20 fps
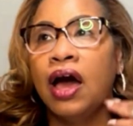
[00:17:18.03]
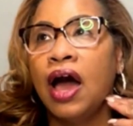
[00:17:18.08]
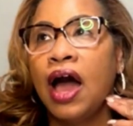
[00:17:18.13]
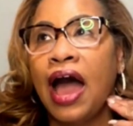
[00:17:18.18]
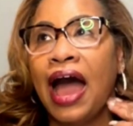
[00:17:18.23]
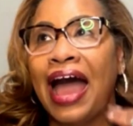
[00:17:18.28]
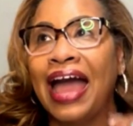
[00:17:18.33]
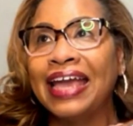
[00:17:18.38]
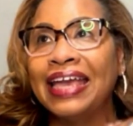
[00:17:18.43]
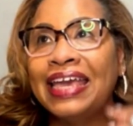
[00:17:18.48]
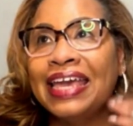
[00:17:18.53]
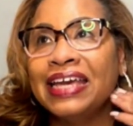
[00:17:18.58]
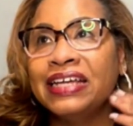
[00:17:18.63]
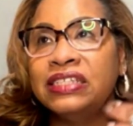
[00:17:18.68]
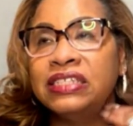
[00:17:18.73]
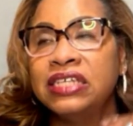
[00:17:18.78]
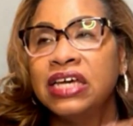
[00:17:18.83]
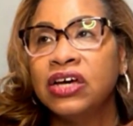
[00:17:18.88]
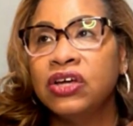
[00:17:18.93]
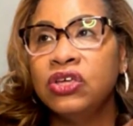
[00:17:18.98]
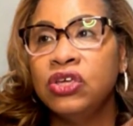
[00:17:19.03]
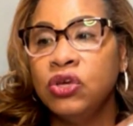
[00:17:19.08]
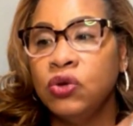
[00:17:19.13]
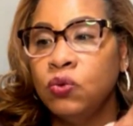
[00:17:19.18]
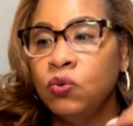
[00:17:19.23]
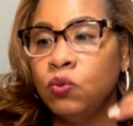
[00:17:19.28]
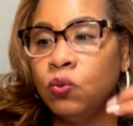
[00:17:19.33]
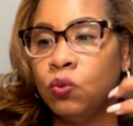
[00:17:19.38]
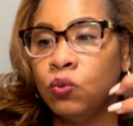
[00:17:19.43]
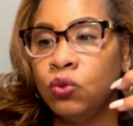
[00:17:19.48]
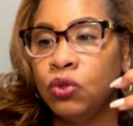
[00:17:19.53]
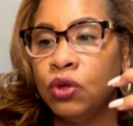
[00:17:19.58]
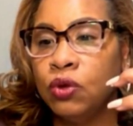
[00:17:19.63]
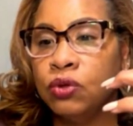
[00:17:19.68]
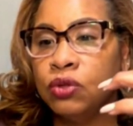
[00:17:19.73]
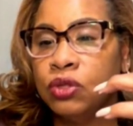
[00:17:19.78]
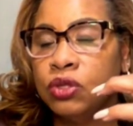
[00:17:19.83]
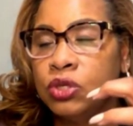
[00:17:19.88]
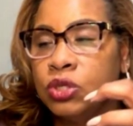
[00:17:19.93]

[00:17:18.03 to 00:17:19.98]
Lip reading: I can't tell you the